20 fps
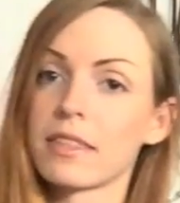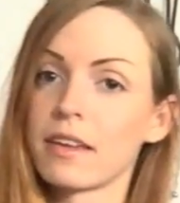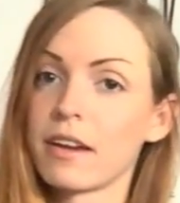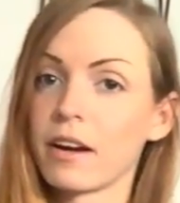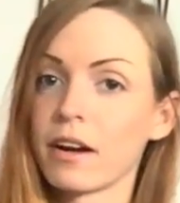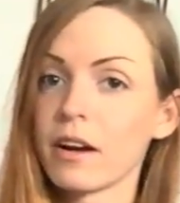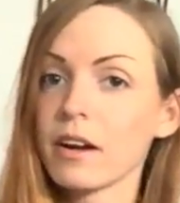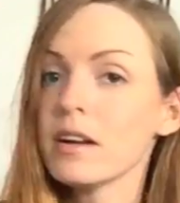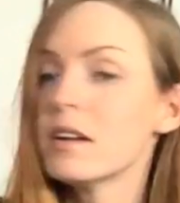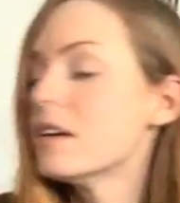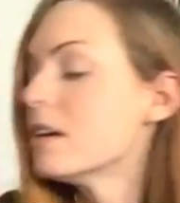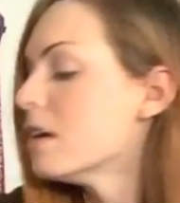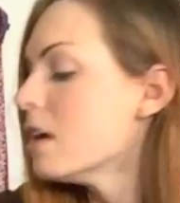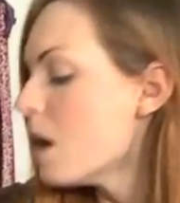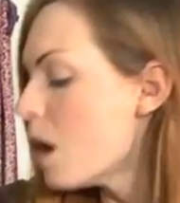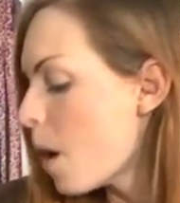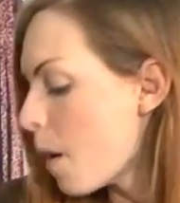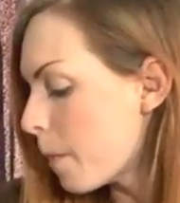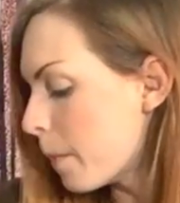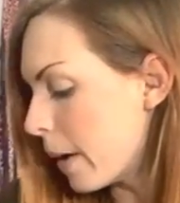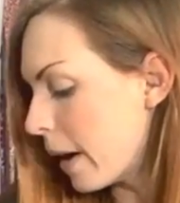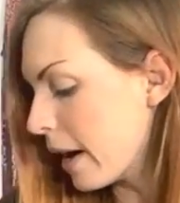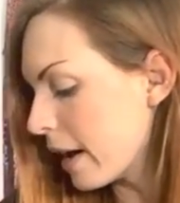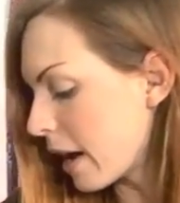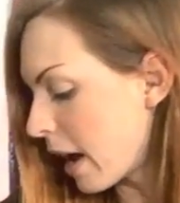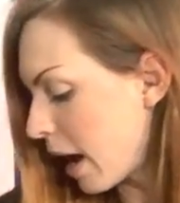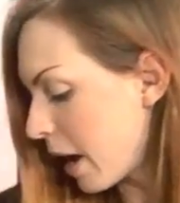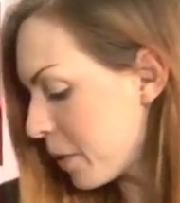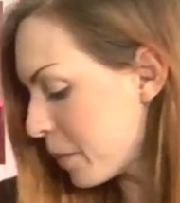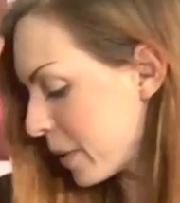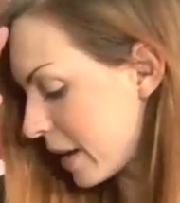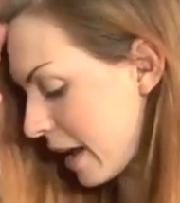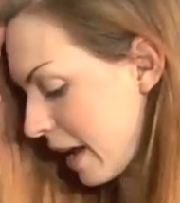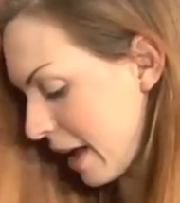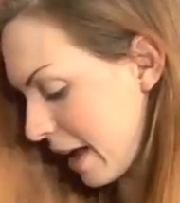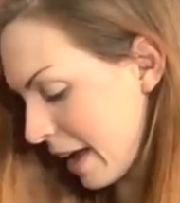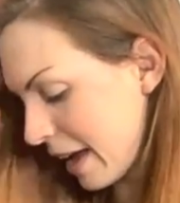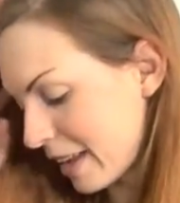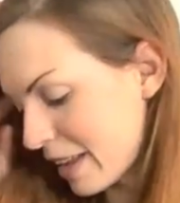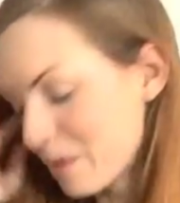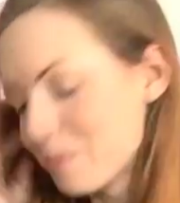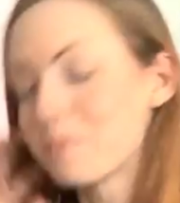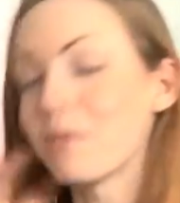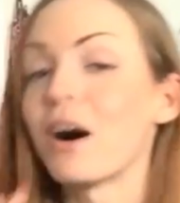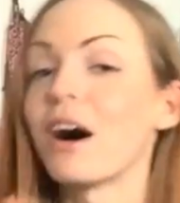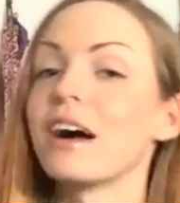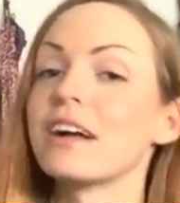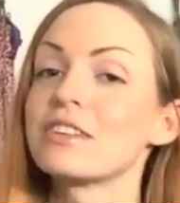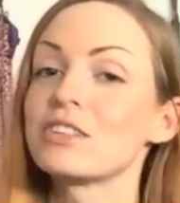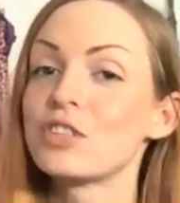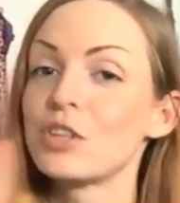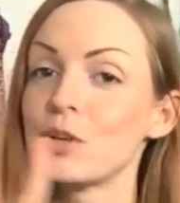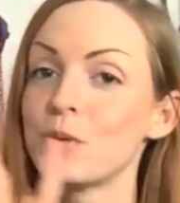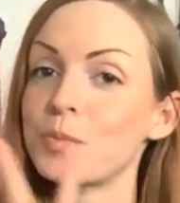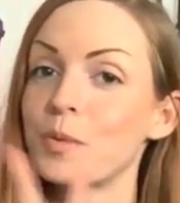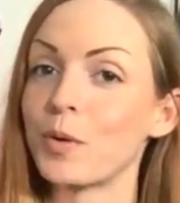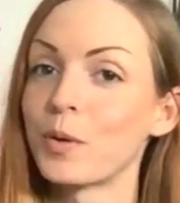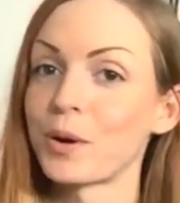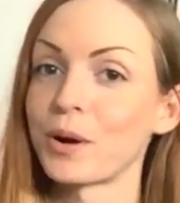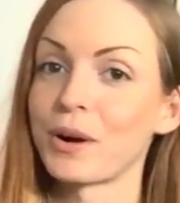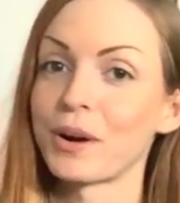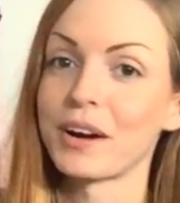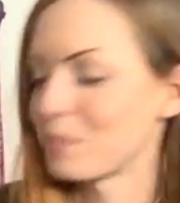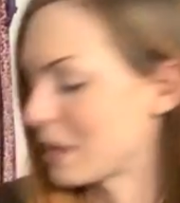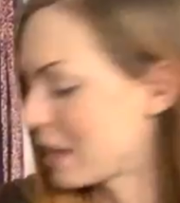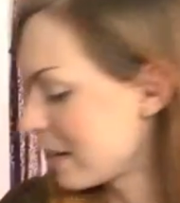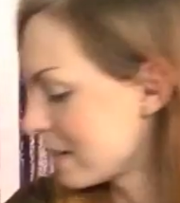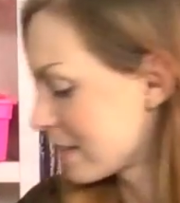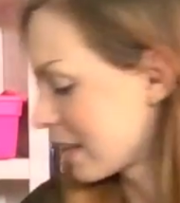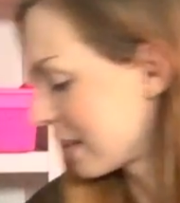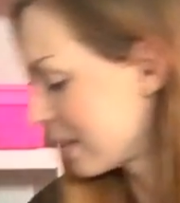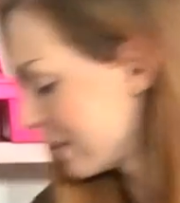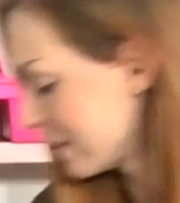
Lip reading: there, but I went ahead and bought 2 more because I